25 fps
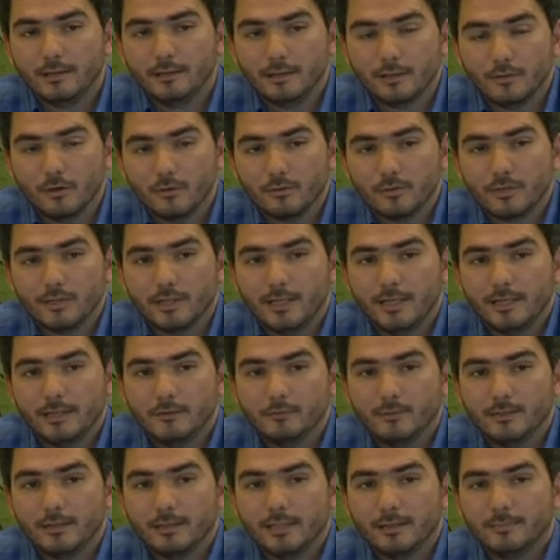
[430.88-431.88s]

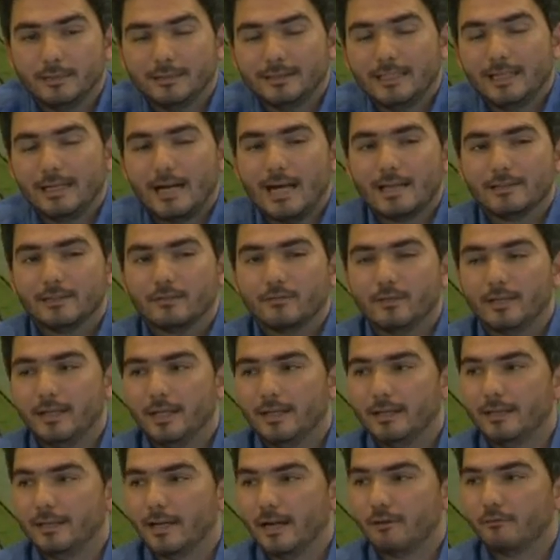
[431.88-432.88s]
negotiating with them, and that has
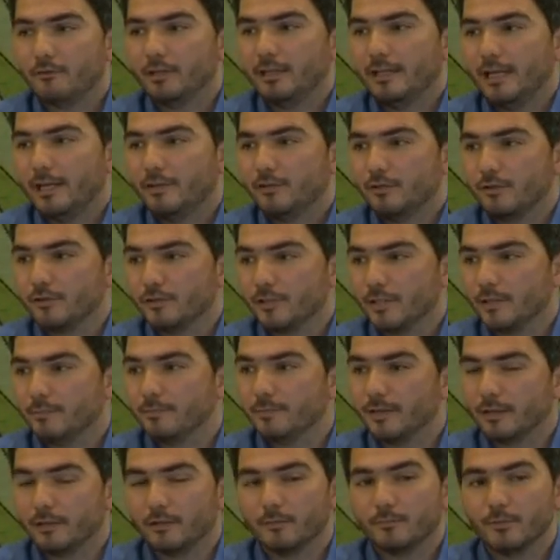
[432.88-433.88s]
created a relationship,
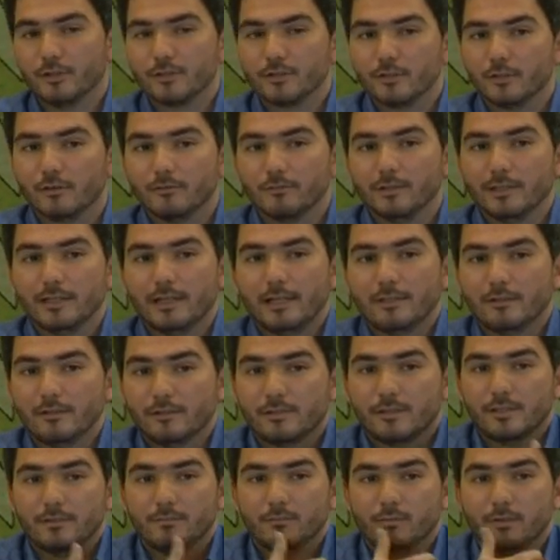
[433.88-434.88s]
a commercial
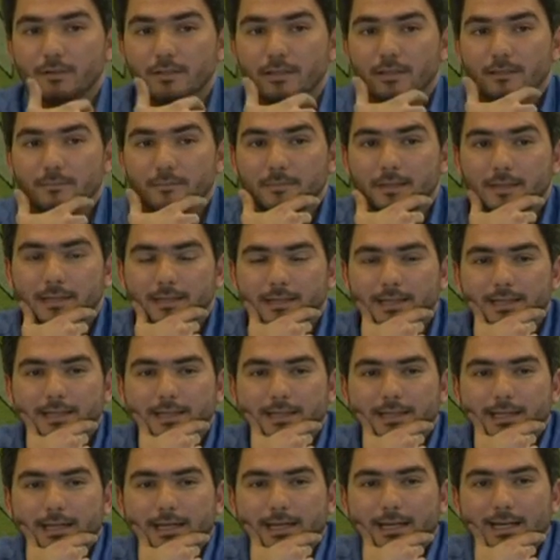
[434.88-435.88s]
relationship with them.
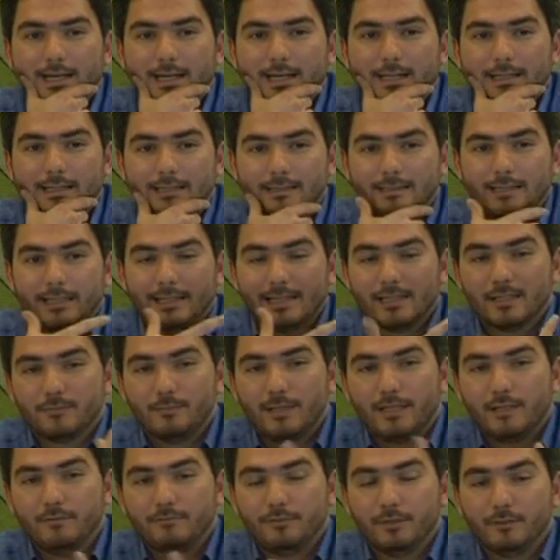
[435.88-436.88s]
Uh, that has
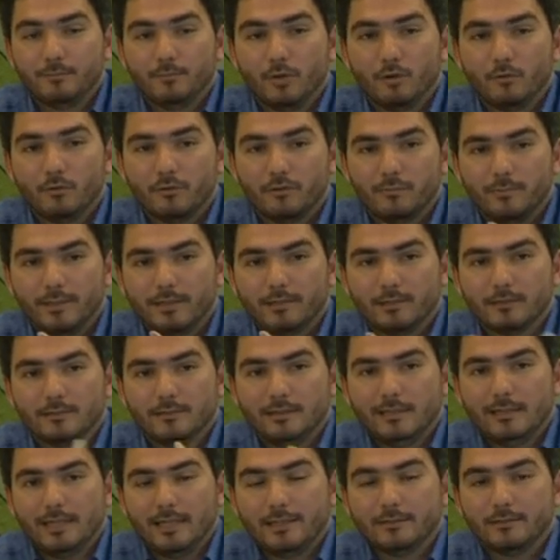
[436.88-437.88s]
benefited both because
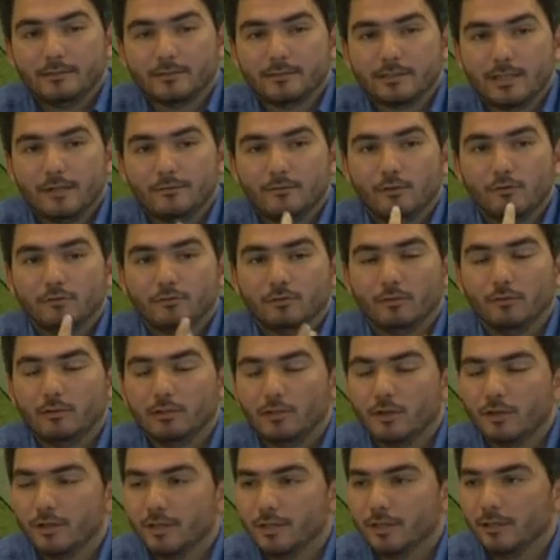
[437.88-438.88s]
the lenders have also
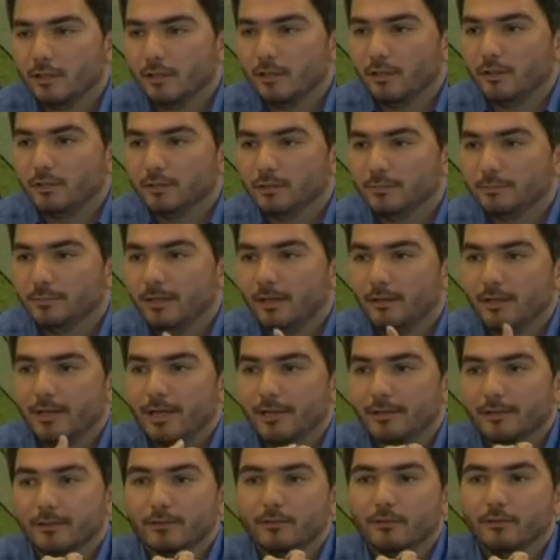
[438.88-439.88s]
learned a lot about
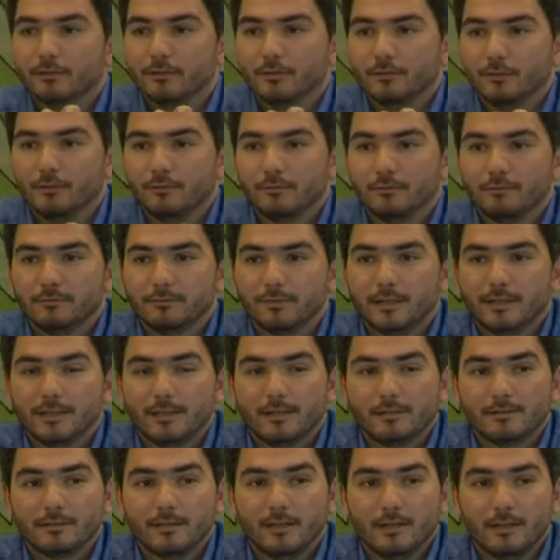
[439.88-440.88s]
agricultural
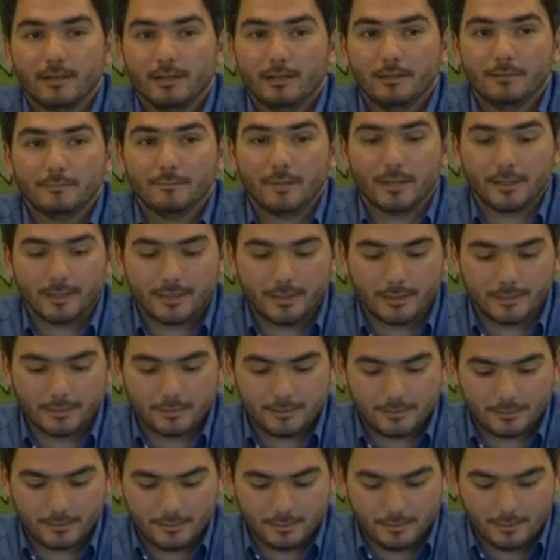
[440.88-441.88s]
finance uh,
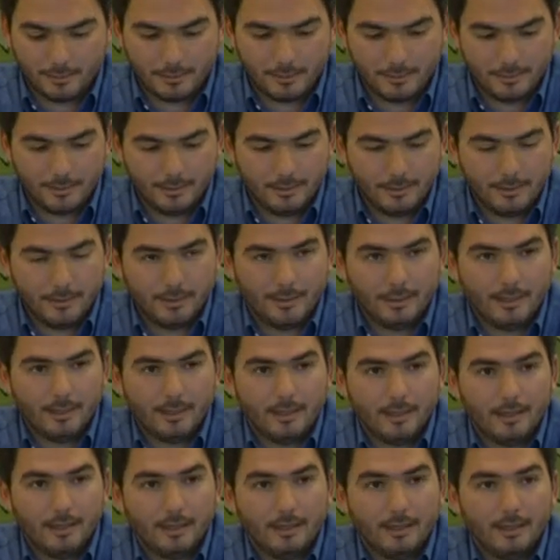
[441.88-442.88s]
markets.
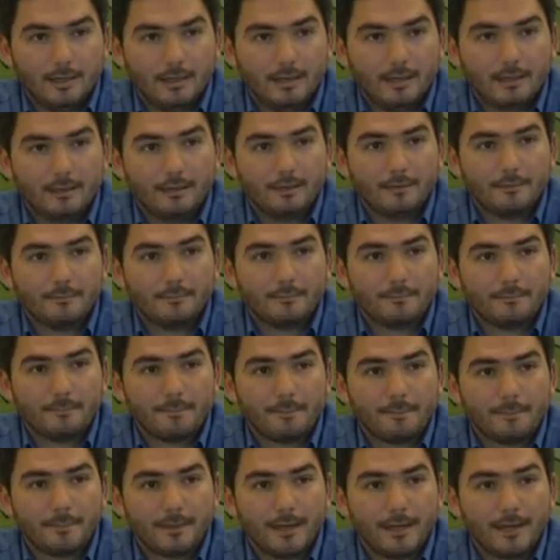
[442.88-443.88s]
Um,
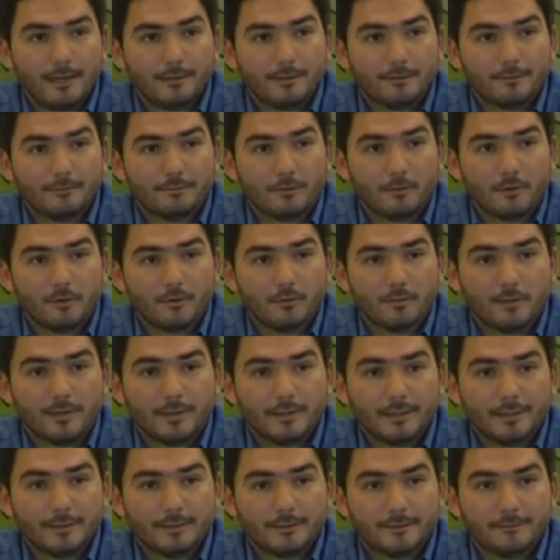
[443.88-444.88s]
and the fourth one
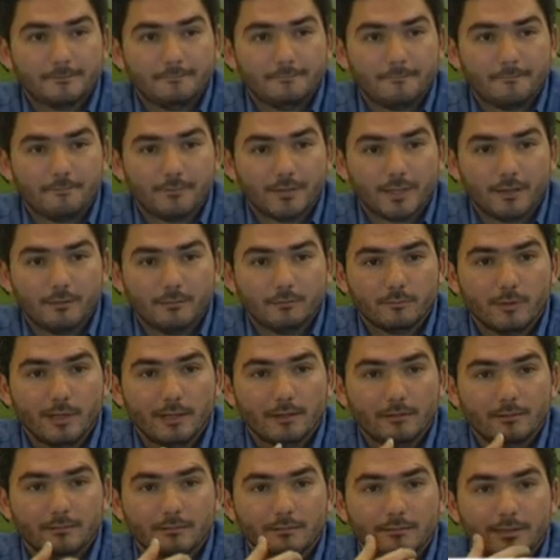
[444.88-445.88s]
is, well,